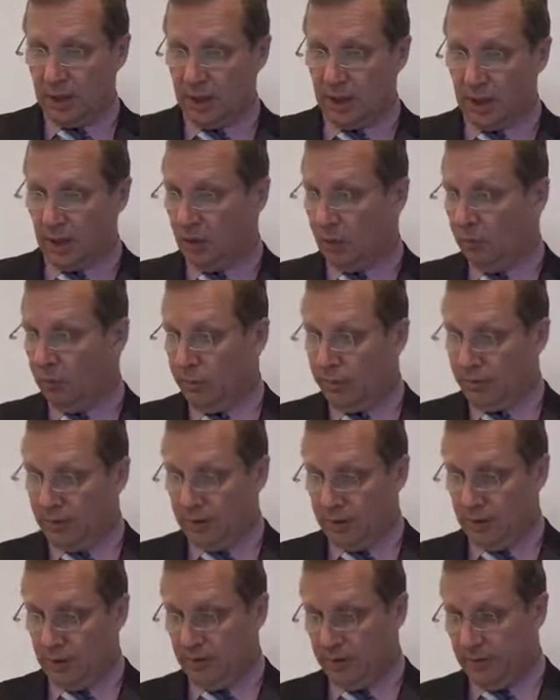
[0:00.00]
get on with
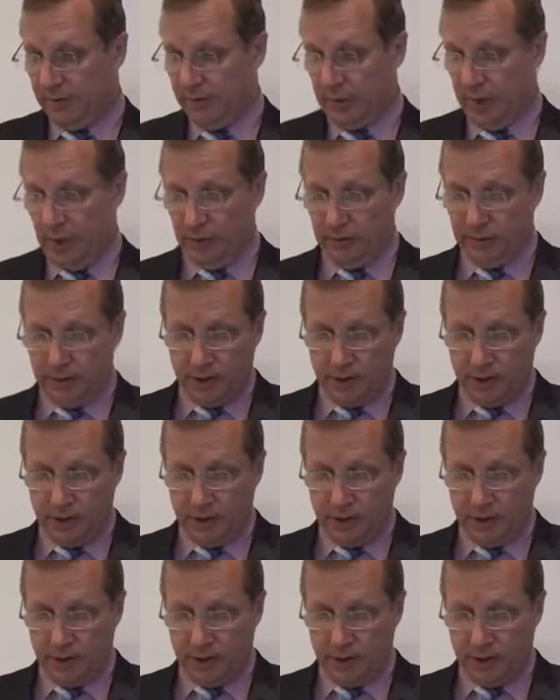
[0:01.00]
the video.